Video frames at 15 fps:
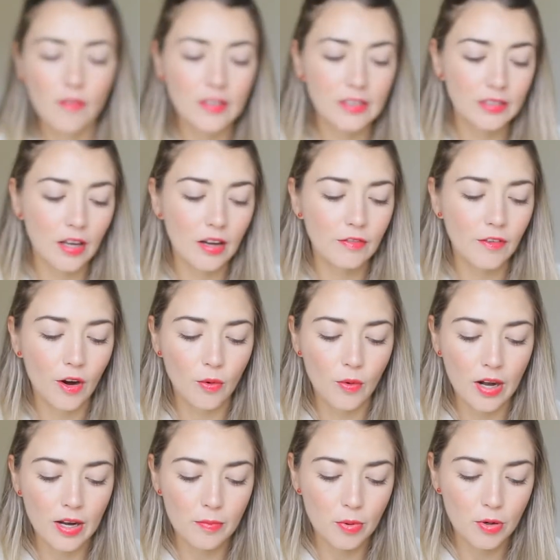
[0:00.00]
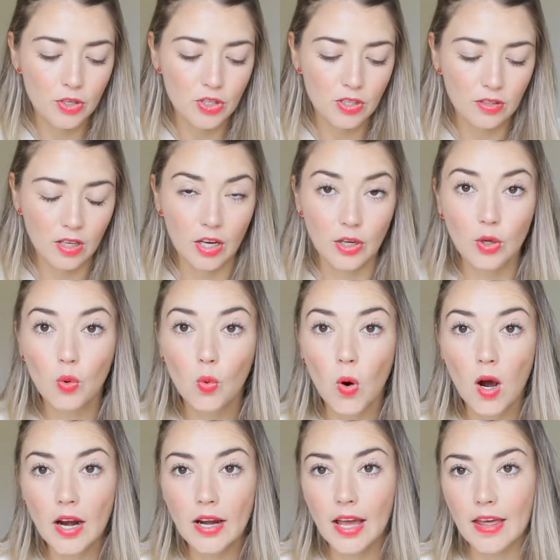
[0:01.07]
this stuff. I already purchased a new
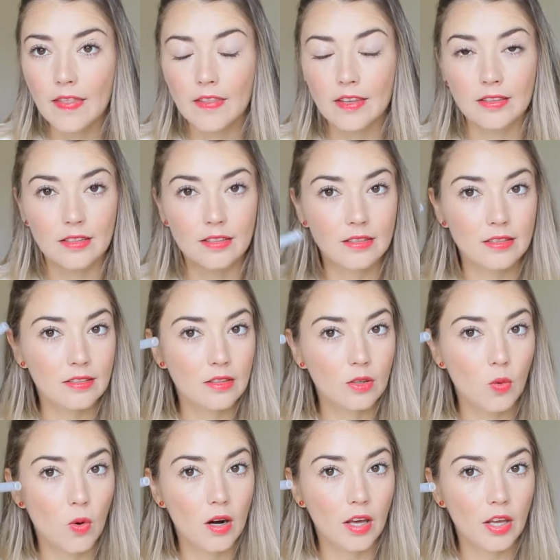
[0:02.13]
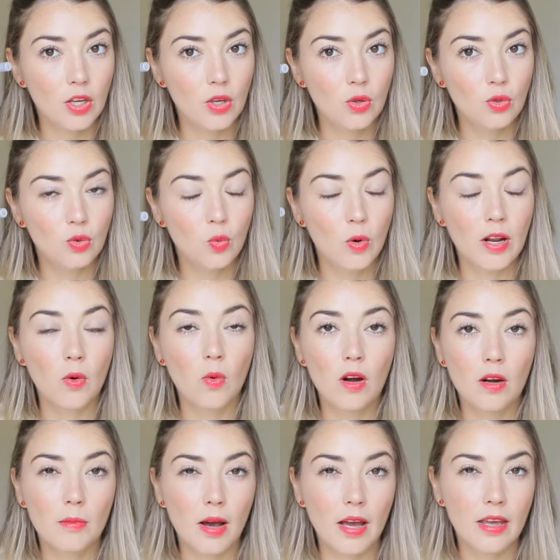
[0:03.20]
one, and this is the one I use when I
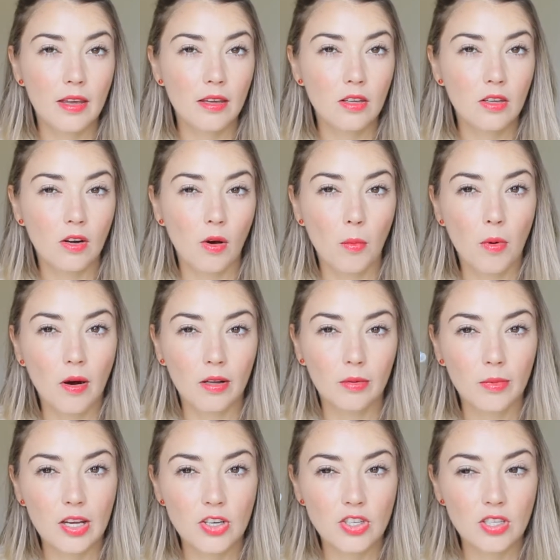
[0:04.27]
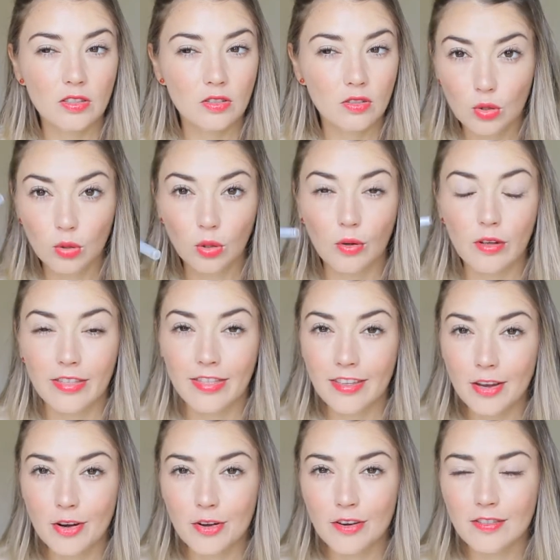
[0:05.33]
want my, you know, bottom lashes to look
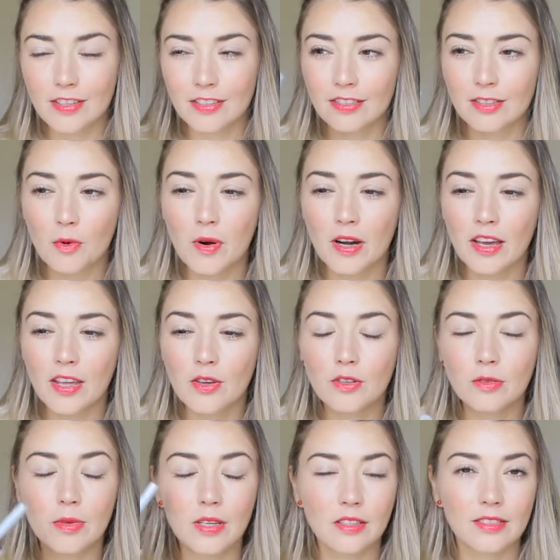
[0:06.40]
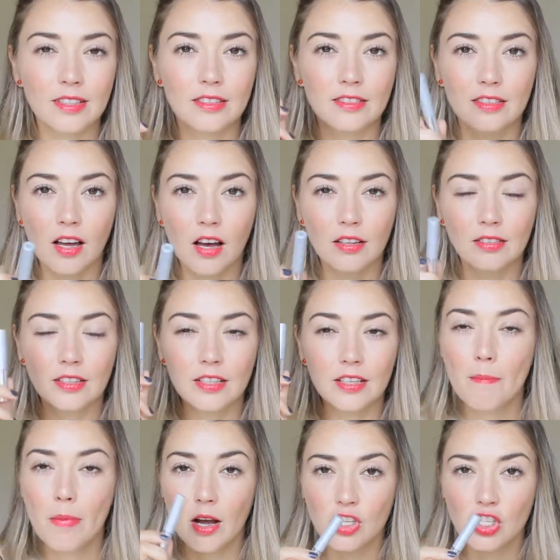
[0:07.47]
thicker. This is the one I use because it
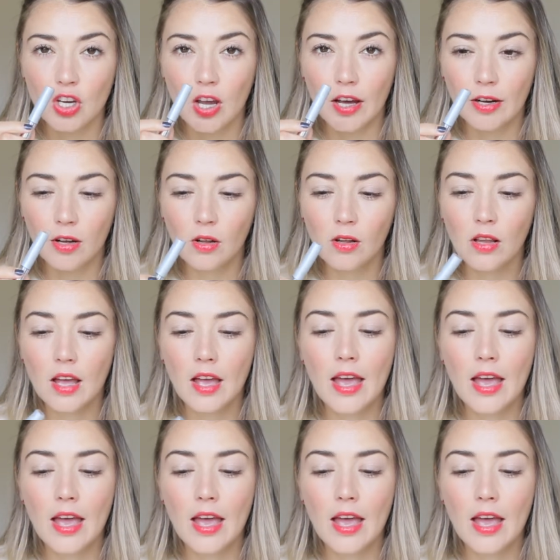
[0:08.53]
doesn't budge at all,